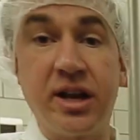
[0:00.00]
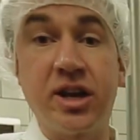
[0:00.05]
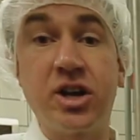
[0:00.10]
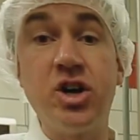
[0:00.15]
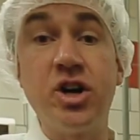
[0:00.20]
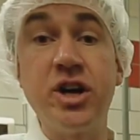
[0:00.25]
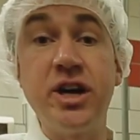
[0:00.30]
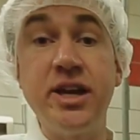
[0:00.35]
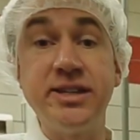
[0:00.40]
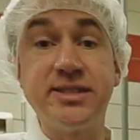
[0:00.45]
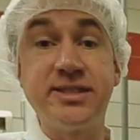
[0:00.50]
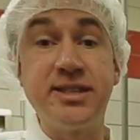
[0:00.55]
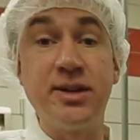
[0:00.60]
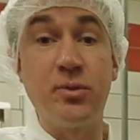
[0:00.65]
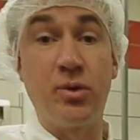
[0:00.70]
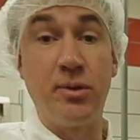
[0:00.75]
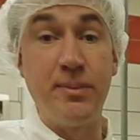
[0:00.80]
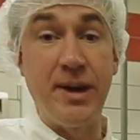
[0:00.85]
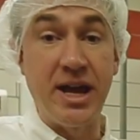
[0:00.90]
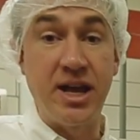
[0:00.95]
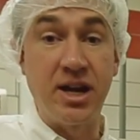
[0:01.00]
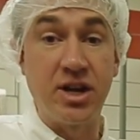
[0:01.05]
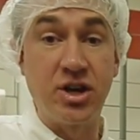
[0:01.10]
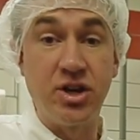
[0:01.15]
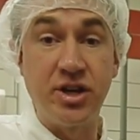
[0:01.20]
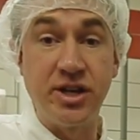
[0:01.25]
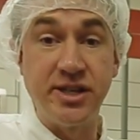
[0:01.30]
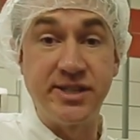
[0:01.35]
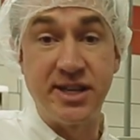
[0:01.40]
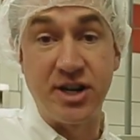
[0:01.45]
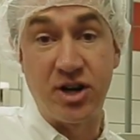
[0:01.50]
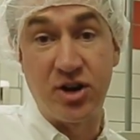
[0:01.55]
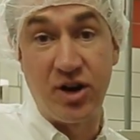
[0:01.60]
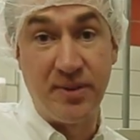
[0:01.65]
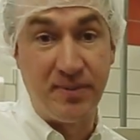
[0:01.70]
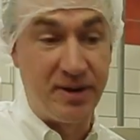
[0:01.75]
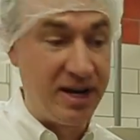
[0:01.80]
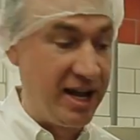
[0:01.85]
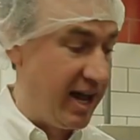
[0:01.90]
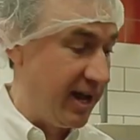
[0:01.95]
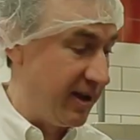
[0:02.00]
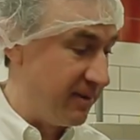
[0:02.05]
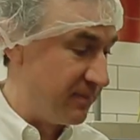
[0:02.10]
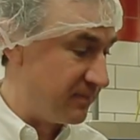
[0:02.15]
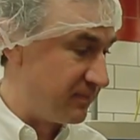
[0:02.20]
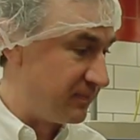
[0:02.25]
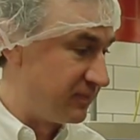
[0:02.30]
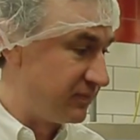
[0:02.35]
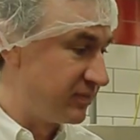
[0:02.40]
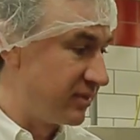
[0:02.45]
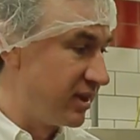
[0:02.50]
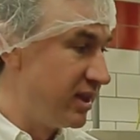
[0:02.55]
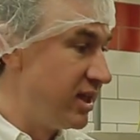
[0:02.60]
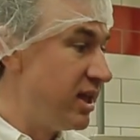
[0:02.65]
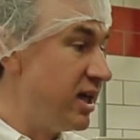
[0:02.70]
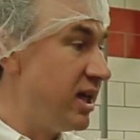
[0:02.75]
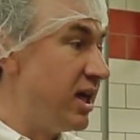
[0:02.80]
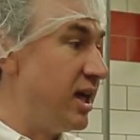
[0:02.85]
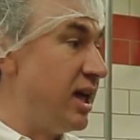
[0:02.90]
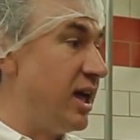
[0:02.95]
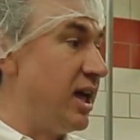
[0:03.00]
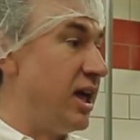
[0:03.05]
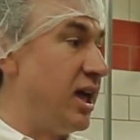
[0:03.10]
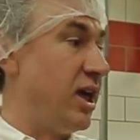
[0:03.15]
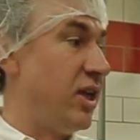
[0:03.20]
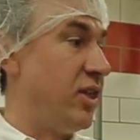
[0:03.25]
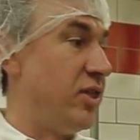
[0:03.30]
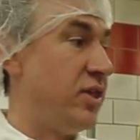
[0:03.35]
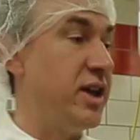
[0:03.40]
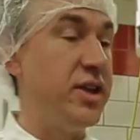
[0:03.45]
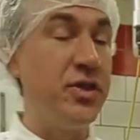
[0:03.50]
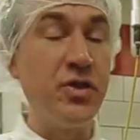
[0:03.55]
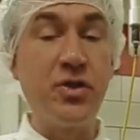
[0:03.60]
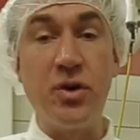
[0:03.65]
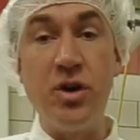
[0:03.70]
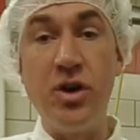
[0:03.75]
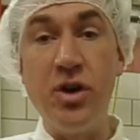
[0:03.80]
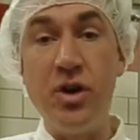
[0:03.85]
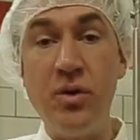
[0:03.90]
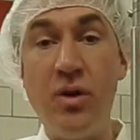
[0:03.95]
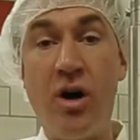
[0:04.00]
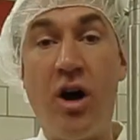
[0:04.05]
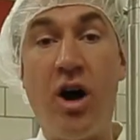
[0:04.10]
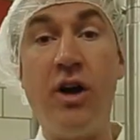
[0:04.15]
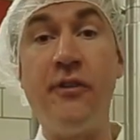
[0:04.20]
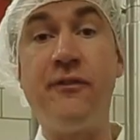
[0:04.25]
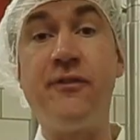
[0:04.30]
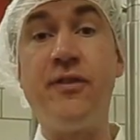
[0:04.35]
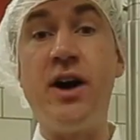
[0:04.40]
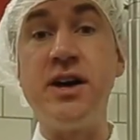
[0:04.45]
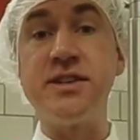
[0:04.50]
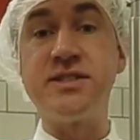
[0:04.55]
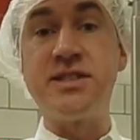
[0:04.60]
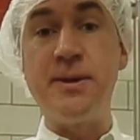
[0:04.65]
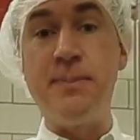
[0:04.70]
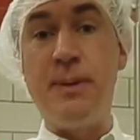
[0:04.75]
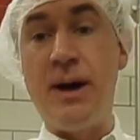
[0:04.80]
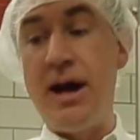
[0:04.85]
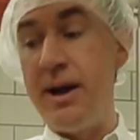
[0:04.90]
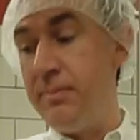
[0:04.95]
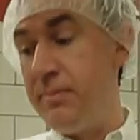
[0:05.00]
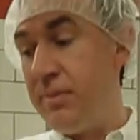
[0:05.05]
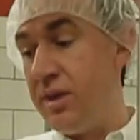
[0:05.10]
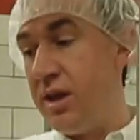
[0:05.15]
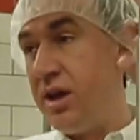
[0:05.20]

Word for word: cookies that we're making cookies and cream today. Then through our frosty pipe,